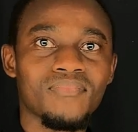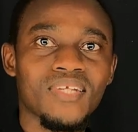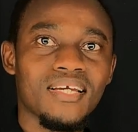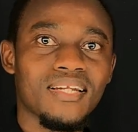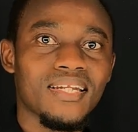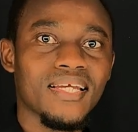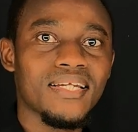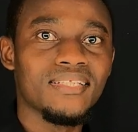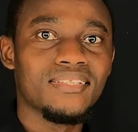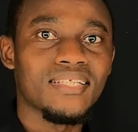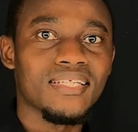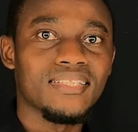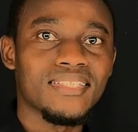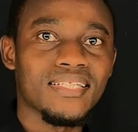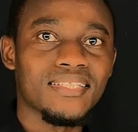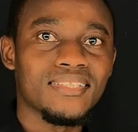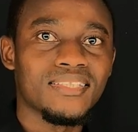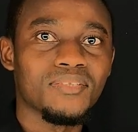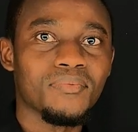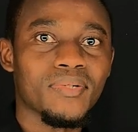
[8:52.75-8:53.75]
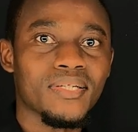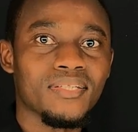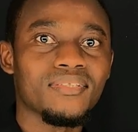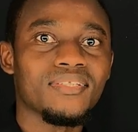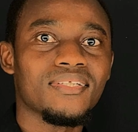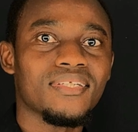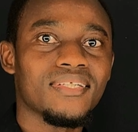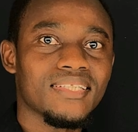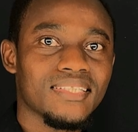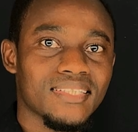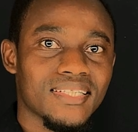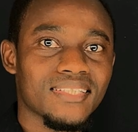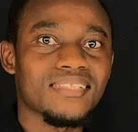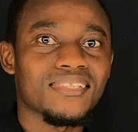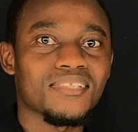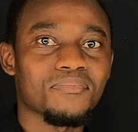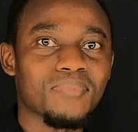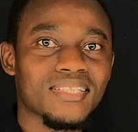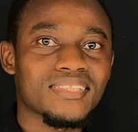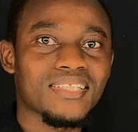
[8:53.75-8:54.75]
Ladies and gentlemen, this
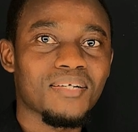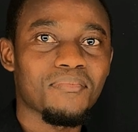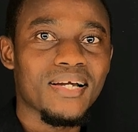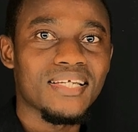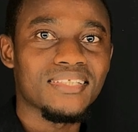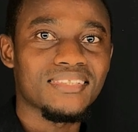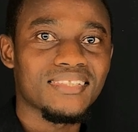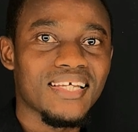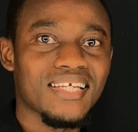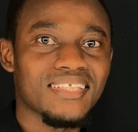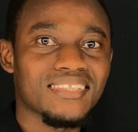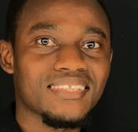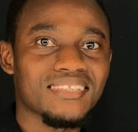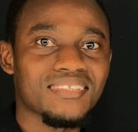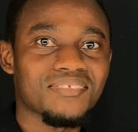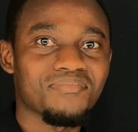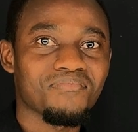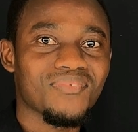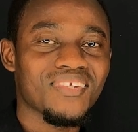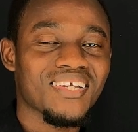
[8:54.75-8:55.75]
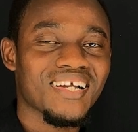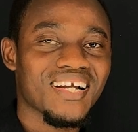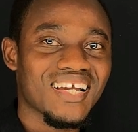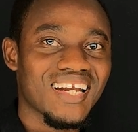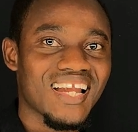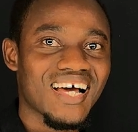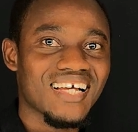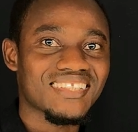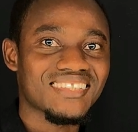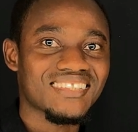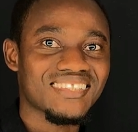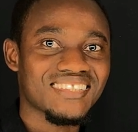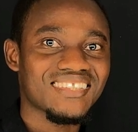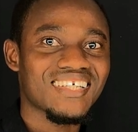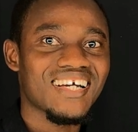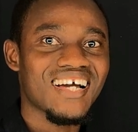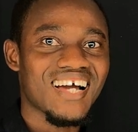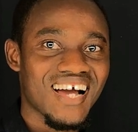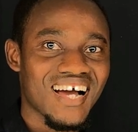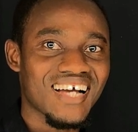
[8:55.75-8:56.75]
is Masterminds Nelson. Class
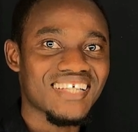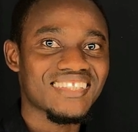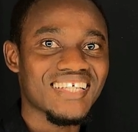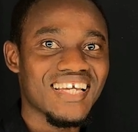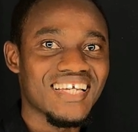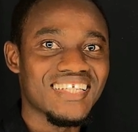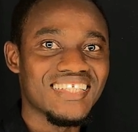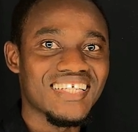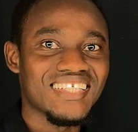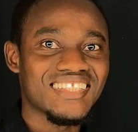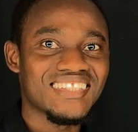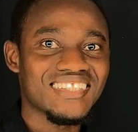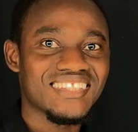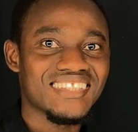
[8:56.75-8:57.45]
has ended.